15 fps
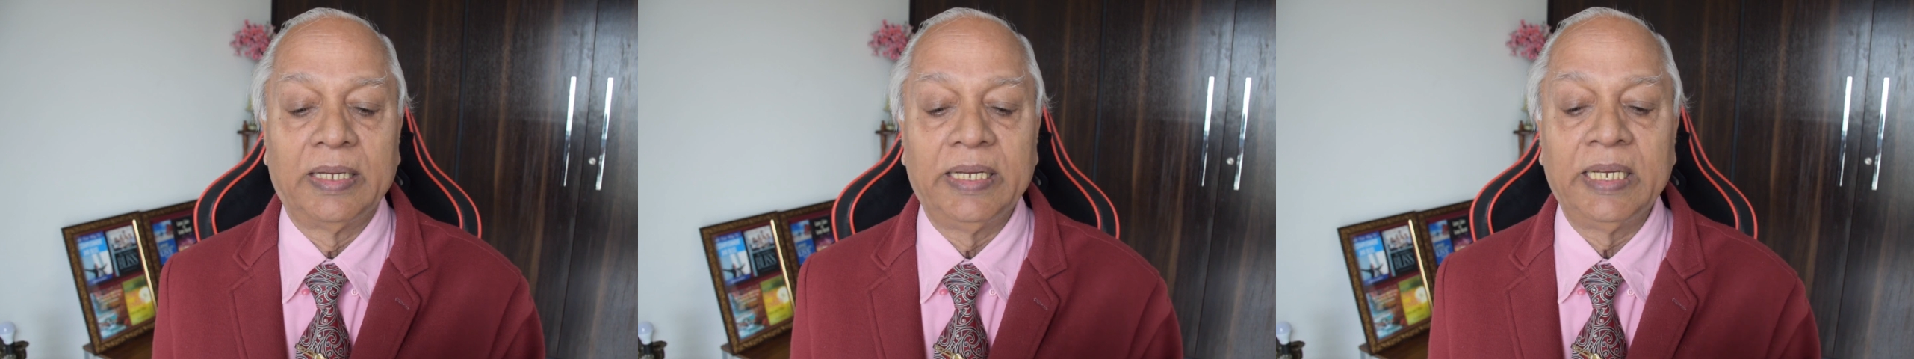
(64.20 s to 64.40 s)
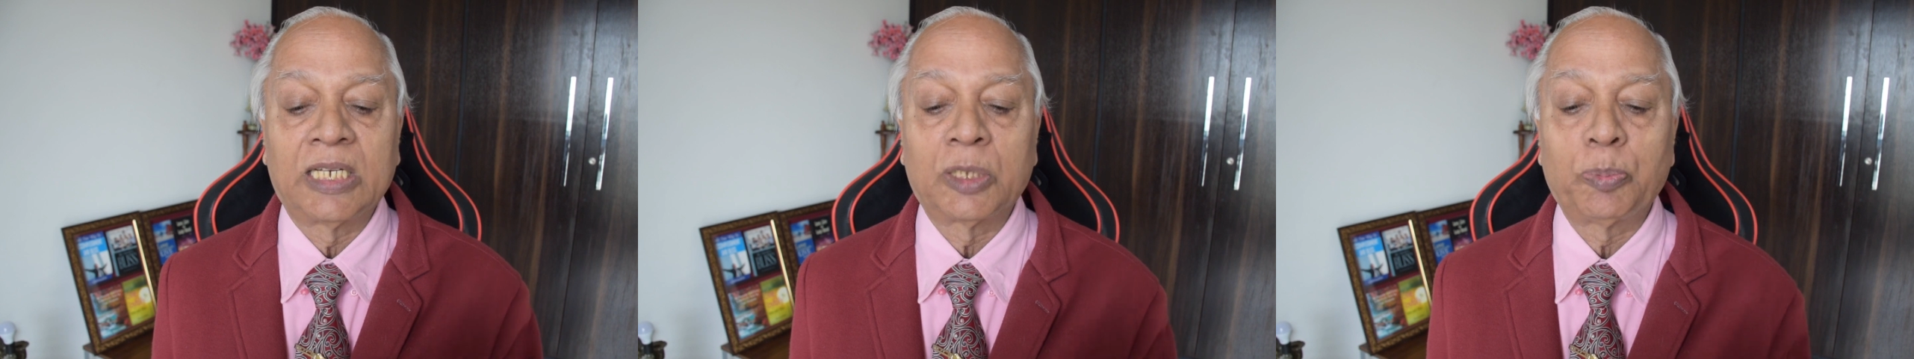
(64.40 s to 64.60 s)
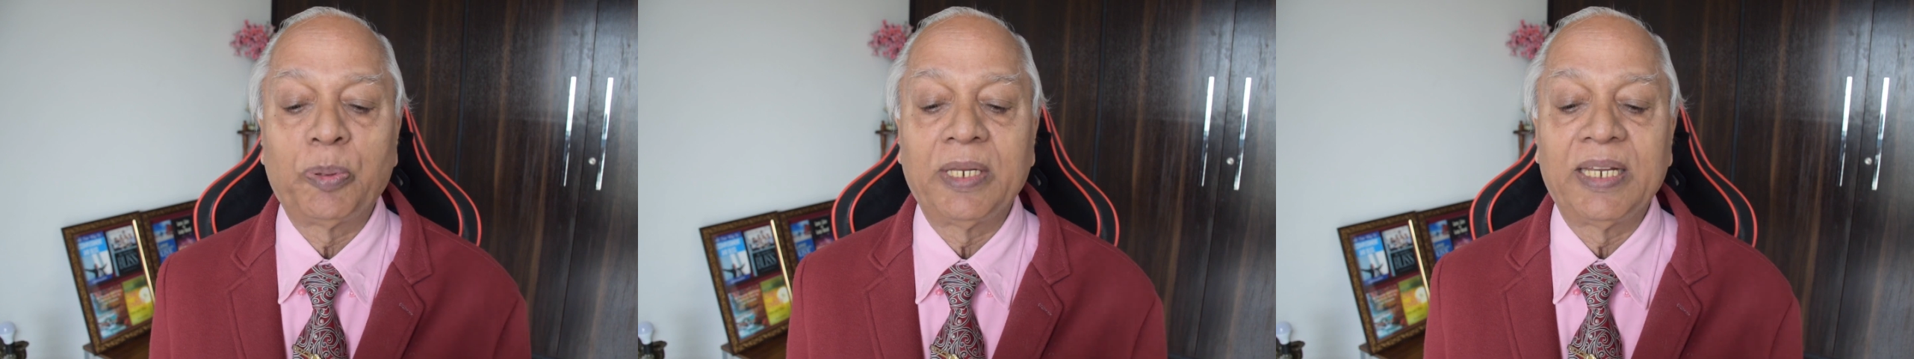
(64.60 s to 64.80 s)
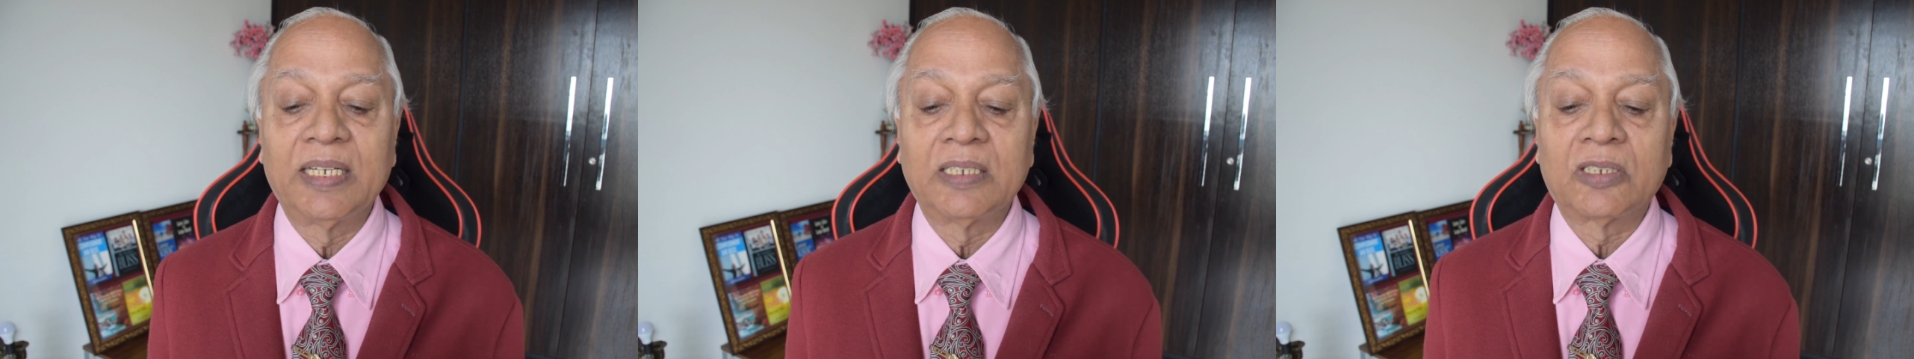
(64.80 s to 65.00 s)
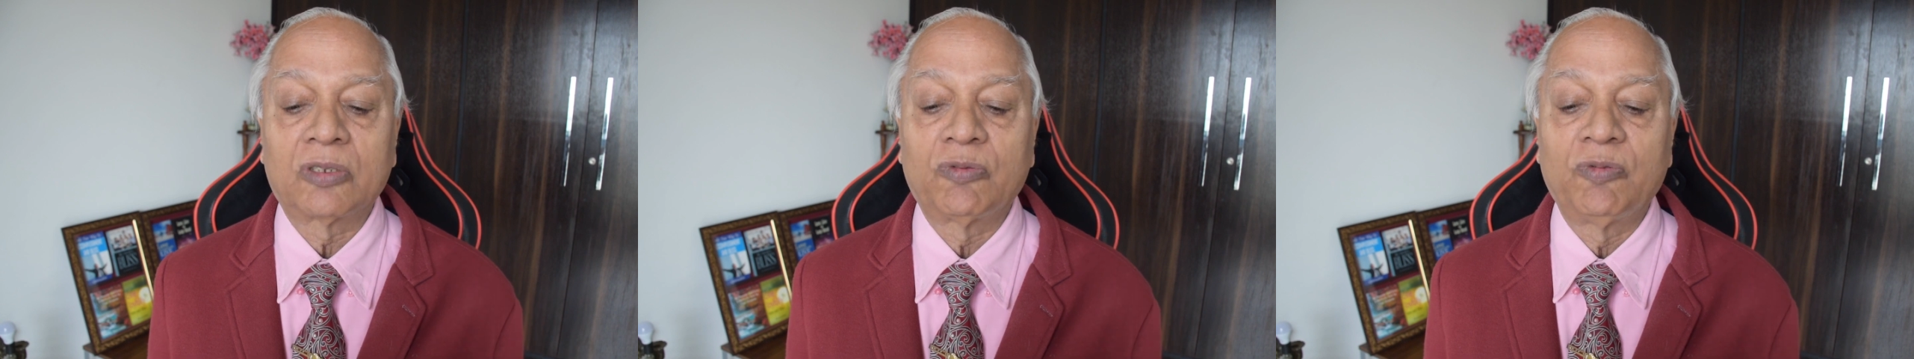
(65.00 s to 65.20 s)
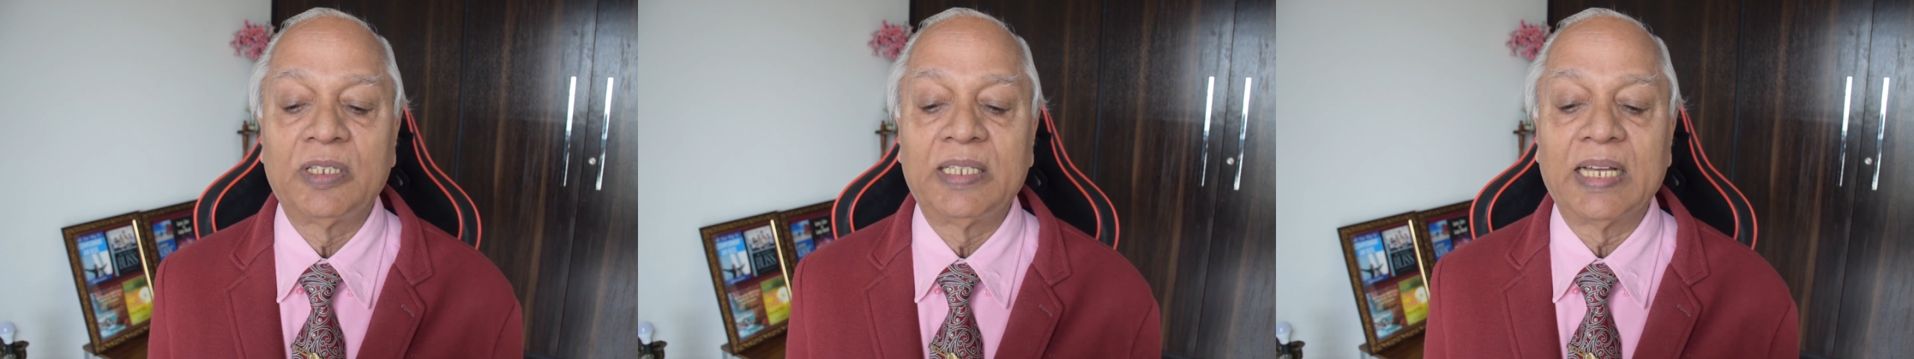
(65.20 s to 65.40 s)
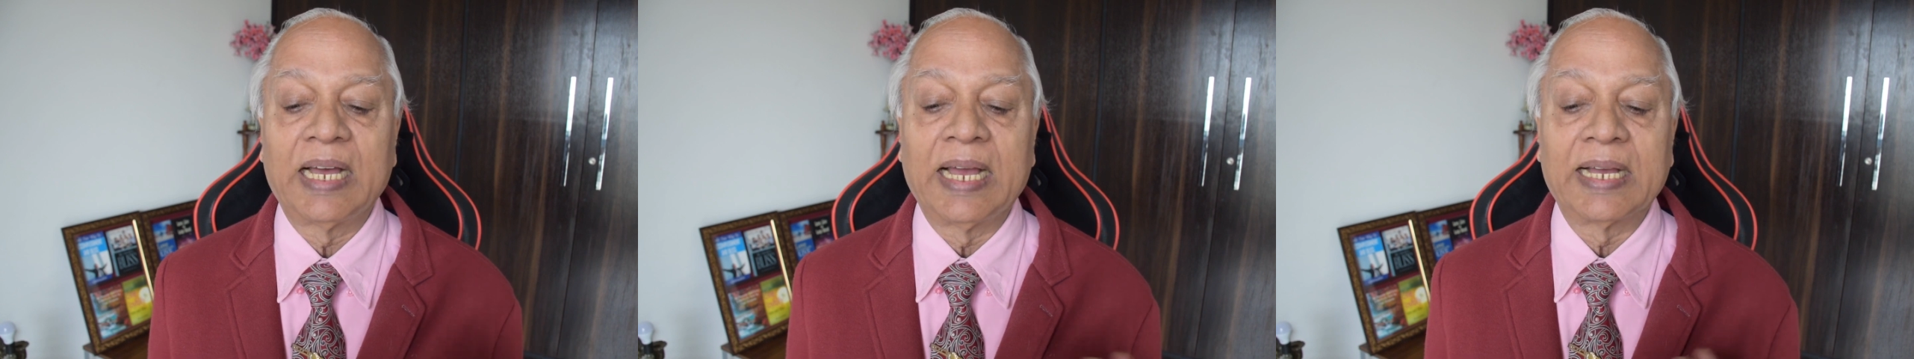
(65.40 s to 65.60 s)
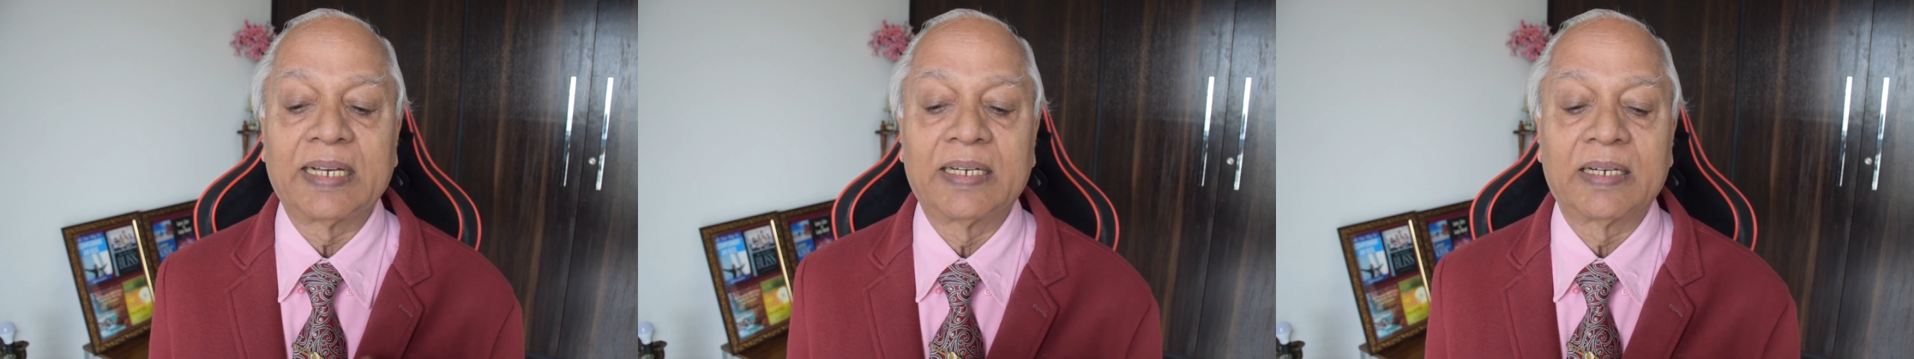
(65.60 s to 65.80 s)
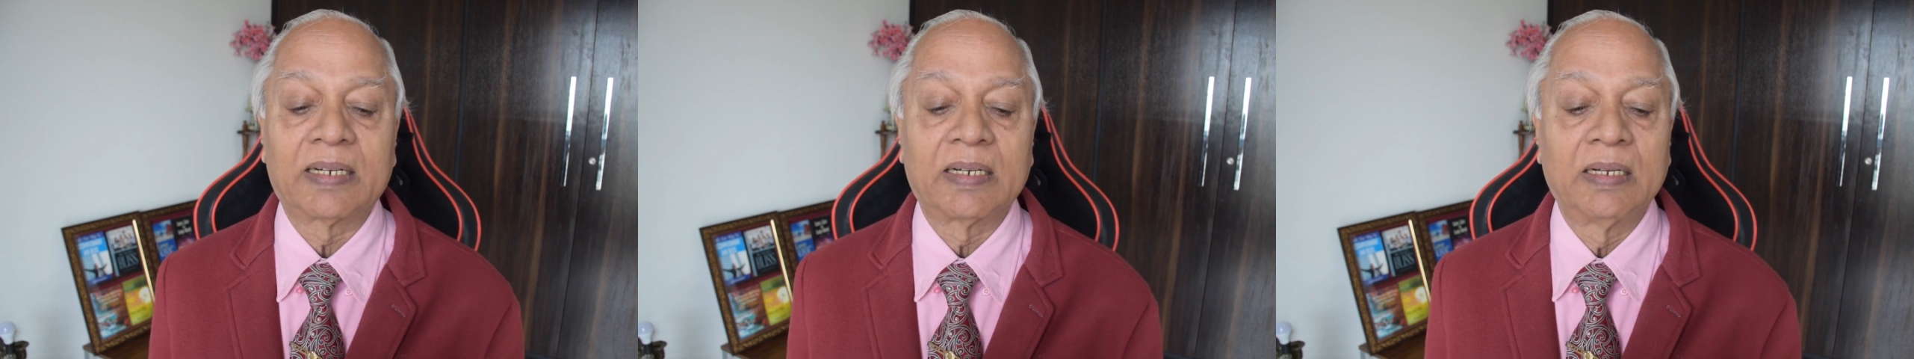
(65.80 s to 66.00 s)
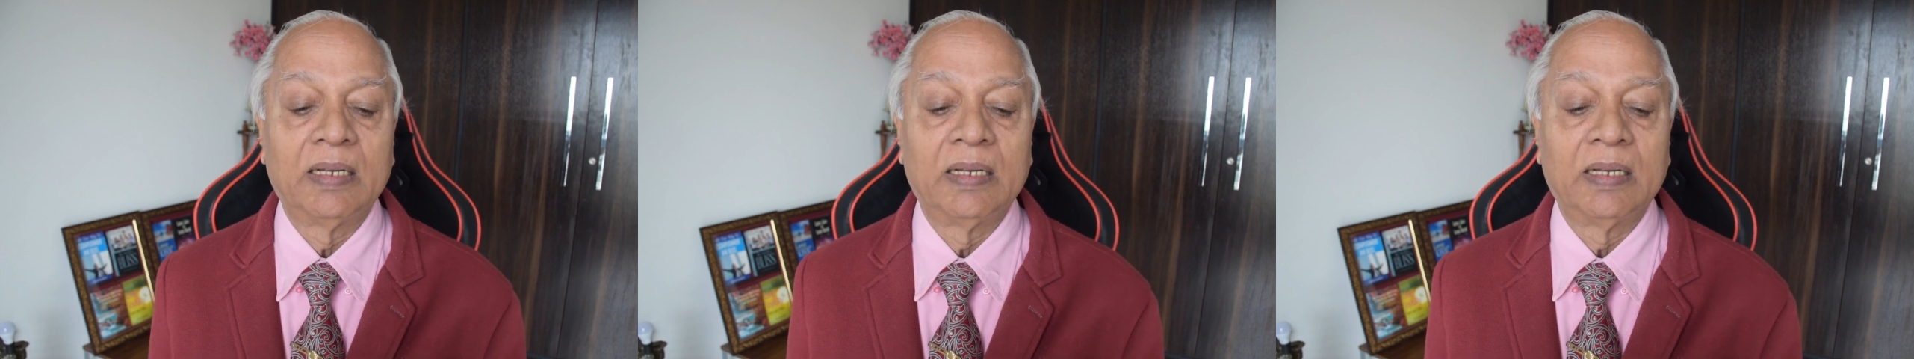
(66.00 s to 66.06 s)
Experience with anger